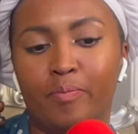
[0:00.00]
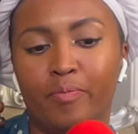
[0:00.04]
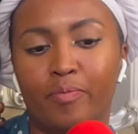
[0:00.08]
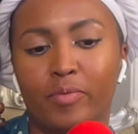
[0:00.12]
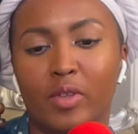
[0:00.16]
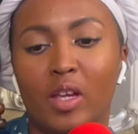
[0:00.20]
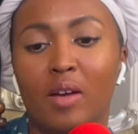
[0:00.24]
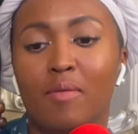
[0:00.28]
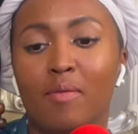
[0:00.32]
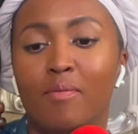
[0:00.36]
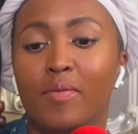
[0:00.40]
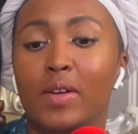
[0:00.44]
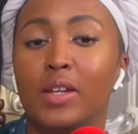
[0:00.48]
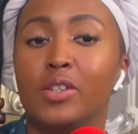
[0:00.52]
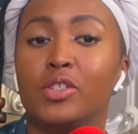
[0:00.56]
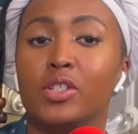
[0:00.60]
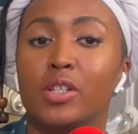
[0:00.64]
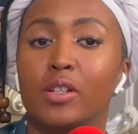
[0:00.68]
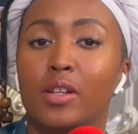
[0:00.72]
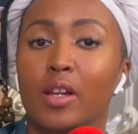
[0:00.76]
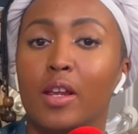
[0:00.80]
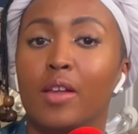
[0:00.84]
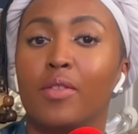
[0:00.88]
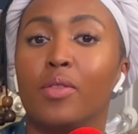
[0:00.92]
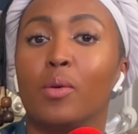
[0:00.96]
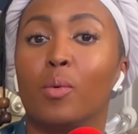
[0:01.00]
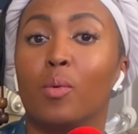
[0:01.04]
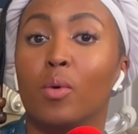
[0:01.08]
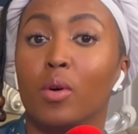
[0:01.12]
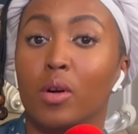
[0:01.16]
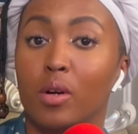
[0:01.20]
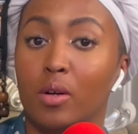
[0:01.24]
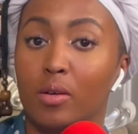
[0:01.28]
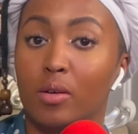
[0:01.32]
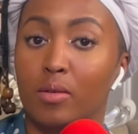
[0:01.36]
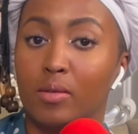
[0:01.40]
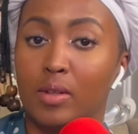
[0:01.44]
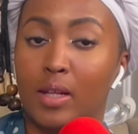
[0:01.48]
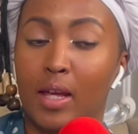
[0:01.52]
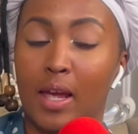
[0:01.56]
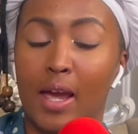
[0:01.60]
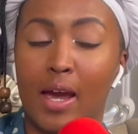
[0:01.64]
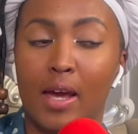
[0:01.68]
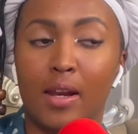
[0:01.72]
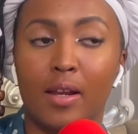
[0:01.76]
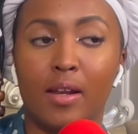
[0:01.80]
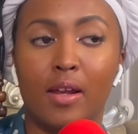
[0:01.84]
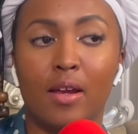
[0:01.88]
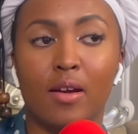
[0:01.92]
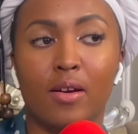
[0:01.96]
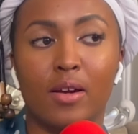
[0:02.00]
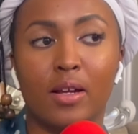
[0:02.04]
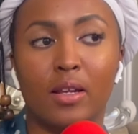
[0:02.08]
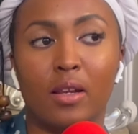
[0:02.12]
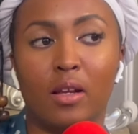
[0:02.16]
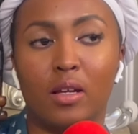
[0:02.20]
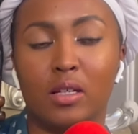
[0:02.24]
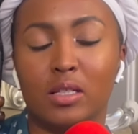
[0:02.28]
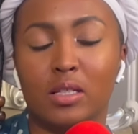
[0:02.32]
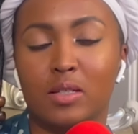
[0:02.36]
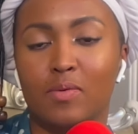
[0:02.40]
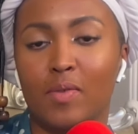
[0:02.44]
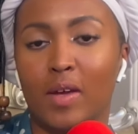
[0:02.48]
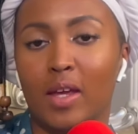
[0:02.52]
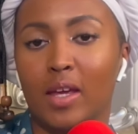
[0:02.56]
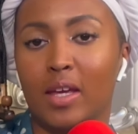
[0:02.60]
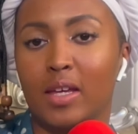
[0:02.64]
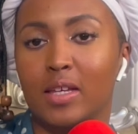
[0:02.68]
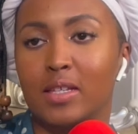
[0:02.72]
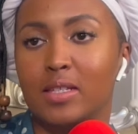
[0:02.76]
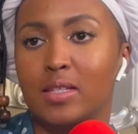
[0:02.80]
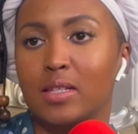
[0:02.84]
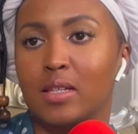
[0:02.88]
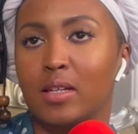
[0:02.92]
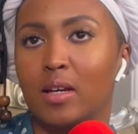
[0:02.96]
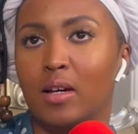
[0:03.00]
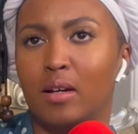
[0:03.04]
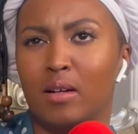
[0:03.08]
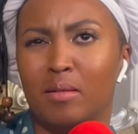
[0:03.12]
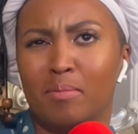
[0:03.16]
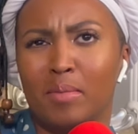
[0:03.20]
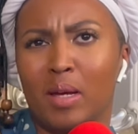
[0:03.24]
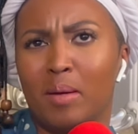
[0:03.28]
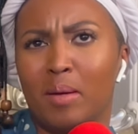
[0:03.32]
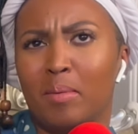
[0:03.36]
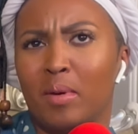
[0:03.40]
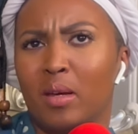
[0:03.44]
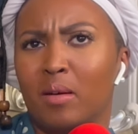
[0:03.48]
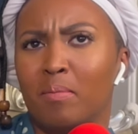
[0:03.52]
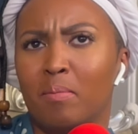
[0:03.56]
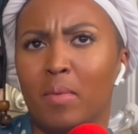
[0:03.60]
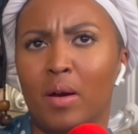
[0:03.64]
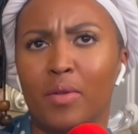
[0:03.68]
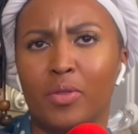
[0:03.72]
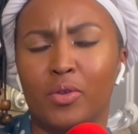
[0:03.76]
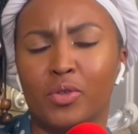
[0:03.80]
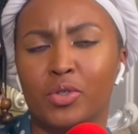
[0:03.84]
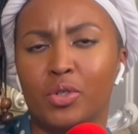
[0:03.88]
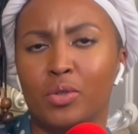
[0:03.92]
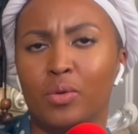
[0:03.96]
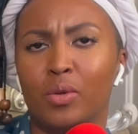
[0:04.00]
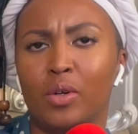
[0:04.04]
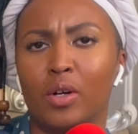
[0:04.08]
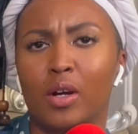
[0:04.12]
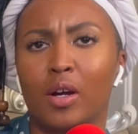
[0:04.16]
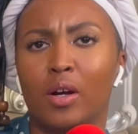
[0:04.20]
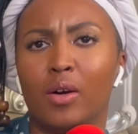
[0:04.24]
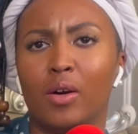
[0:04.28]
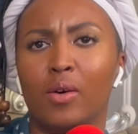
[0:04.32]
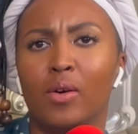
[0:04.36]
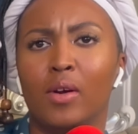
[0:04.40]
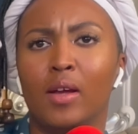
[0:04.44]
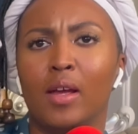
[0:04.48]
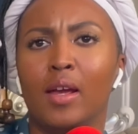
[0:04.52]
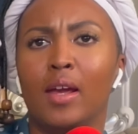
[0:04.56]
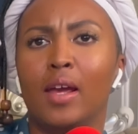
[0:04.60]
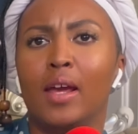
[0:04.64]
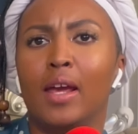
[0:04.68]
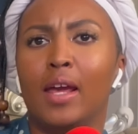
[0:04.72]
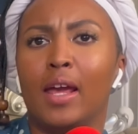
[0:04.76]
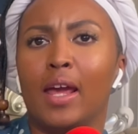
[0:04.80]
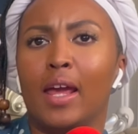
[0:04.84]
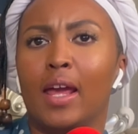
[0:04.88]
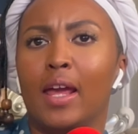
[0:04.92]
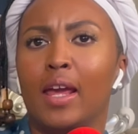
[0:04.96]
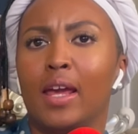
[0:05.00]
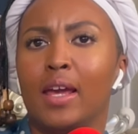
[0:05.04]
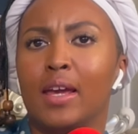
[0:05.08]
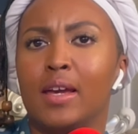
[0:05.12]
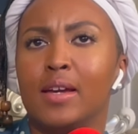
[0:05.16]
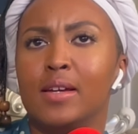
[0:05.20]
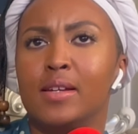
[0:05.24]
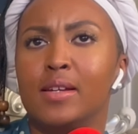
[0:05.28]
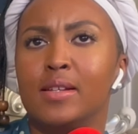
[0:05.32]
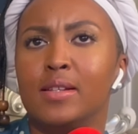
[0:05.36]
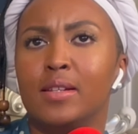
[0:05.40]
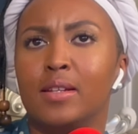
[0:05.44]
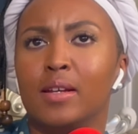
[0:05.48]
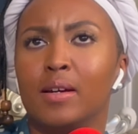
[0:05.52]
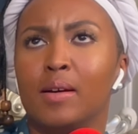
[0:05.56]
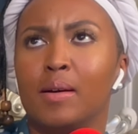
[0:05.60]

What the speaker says: convention in the world. They had it here in Las Vegas maybe a month or two ago, and